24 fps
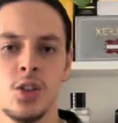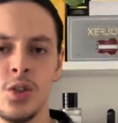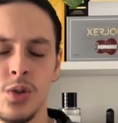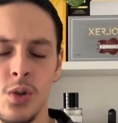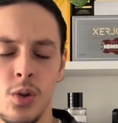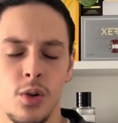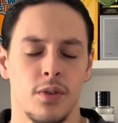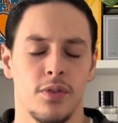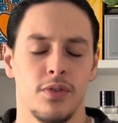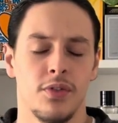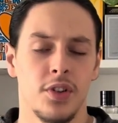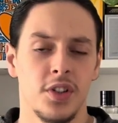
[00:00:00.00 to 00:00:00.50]

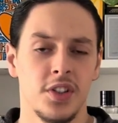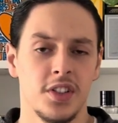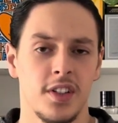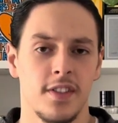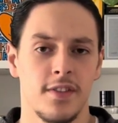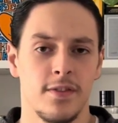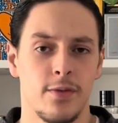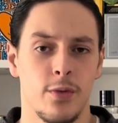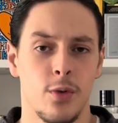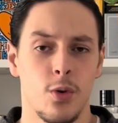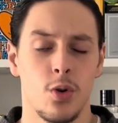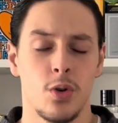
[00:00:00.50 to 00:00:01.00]
So first
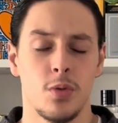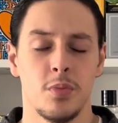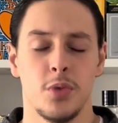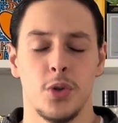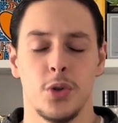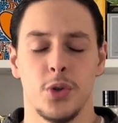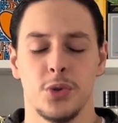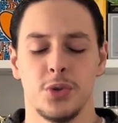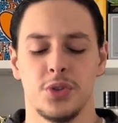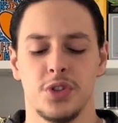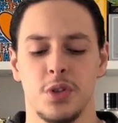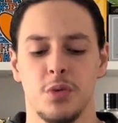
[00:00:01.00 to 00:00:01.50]
and
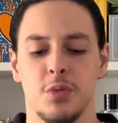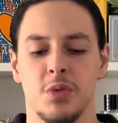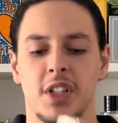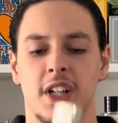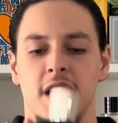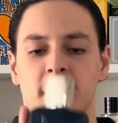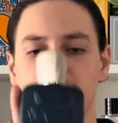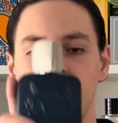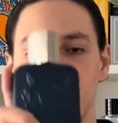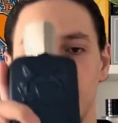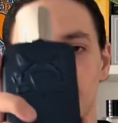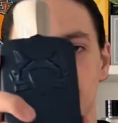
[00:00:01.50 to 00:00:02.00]
foremost, we
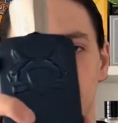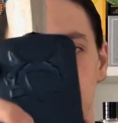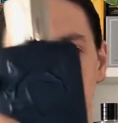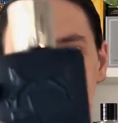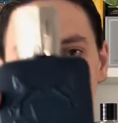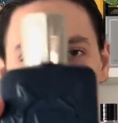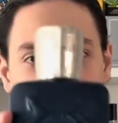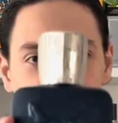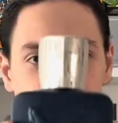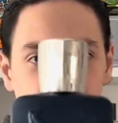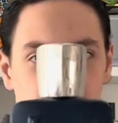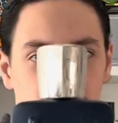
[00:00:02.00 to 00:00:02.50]
have
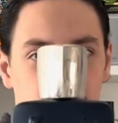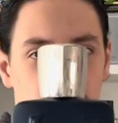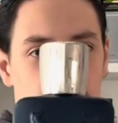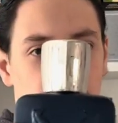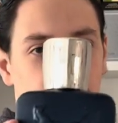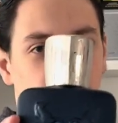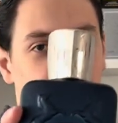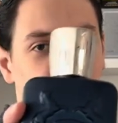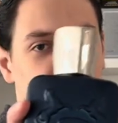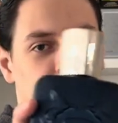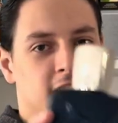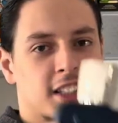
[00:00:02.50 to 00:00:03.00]
Parfum de
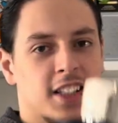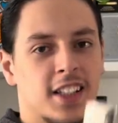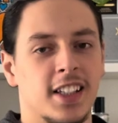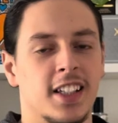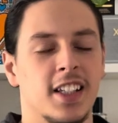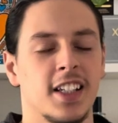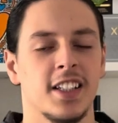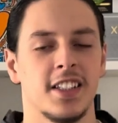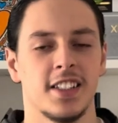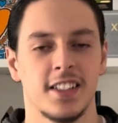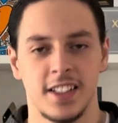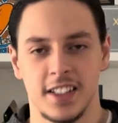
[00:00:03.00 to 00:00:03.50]
Mali
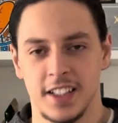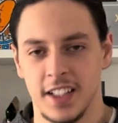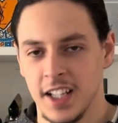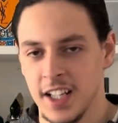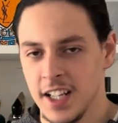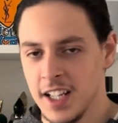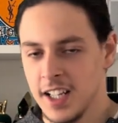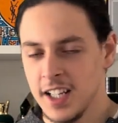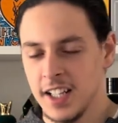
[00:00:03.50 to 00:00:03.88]
Layton.